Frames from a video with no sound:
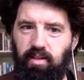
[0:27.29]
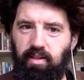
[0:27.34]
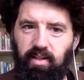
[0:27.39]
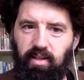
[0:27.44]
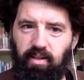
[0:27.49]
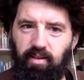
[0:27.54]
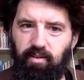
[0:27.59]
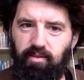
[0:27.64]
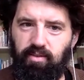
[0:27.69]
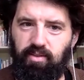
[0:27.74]
the
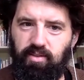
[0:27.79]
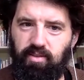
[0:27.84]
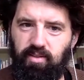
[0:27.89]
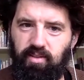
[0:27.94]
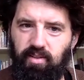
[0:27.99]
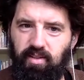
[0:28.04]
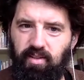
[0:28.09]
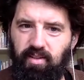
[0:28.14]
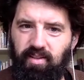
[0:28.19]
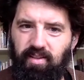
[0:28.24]

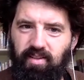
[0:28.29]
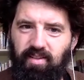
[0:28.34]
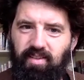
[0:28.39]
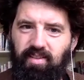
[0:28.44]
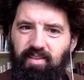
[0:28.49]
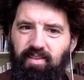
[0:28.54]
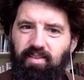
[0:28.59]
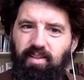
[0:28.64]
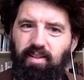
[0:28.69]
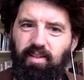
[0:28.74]

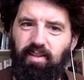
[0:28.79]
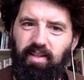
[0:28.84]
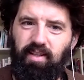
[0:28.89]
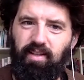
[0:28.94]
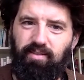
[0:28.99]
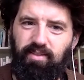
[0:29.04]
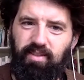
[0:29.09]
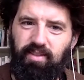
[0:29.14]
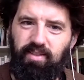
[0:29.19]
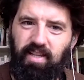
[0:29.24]

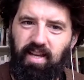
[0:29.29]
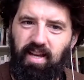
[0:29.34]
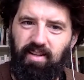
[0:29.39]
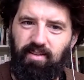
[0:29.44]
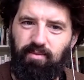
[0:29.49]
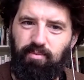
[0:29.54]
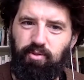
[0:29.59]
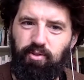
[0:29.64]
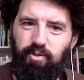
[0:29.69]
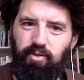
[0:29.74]
leaves
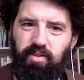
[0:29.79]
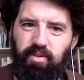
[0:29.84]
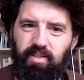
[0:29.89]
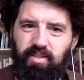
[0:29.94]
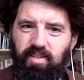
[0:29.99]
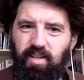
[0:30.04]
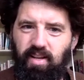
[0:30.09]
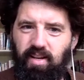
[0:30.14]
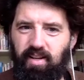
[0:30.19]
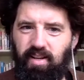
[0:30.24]
capture the
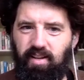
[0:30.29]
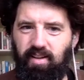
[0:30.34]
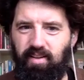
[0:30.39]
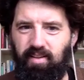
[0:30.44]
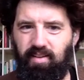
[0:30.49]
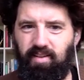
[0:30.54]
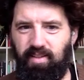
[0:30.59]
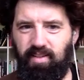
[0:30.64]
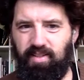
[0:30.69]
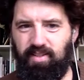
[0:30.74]

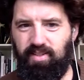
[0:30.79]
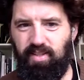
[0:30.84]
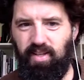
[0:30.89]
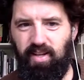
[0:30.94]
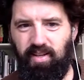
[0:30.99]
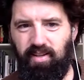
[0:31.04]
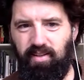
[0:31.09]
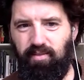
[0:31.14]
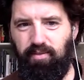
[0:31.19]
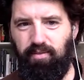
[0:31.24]

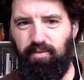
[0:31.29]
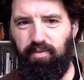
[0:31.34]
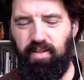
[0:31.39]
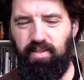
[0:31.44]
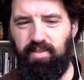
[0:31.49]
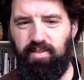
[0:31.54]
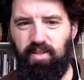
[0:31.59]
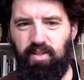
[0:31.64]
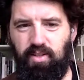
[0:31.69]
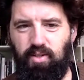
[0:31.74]
sun
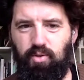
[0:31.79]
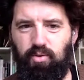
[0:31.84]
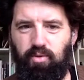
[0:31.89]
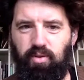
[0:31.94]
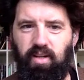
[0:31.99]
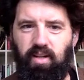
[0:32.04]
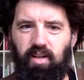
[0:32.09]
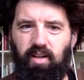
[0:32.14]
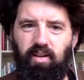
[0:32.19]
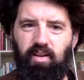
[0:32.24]
feeds the
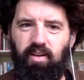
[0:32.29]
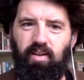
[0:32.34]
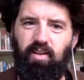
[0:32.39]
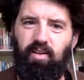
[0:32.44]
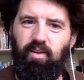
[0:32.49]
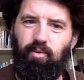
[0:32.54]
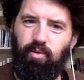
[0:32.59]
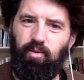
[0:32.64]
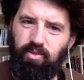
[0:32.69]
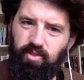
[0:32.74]
tree,
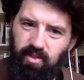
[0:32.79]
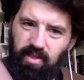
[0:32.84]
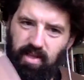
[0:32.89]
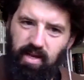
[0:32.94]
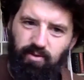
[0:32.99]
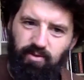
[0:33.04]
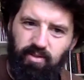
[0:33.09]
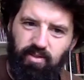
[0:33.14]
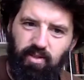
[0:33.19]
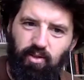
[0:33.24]
which
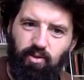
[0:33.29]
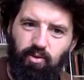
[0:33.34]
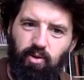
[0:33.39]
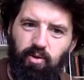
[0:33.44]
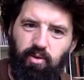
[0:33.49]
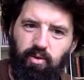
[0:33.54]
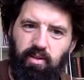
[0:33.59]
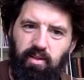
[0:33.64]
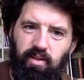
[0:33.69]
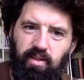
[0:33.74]
allows it to
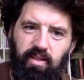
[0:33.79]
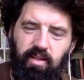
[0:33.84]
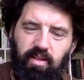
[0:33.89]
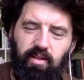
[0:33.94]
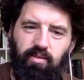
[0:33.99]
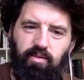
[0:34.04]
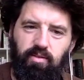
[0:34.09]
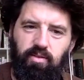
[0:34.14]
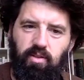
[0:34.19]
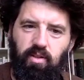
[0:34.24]
grow the
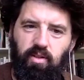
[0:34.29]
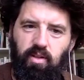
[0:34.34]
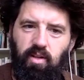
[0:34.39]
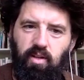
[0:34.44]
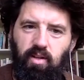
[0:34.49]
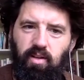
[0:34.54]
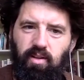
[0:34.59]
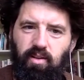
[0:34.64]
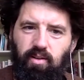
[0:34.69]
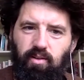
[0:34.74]
leaves,
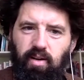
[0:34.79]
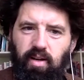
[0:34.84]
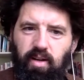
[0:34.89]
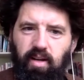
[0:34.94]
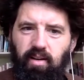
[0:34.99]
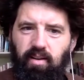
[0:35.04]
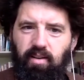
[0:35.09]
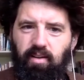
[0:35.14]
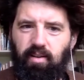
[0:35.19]
right?